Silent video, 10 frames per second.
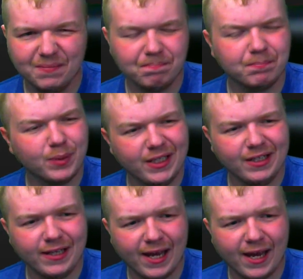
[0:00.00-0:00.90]
pain in
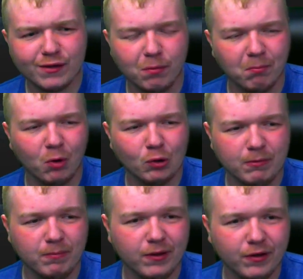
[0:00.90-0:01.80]
the ass
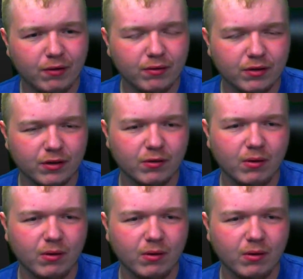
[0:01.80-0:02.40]
multiplayer, so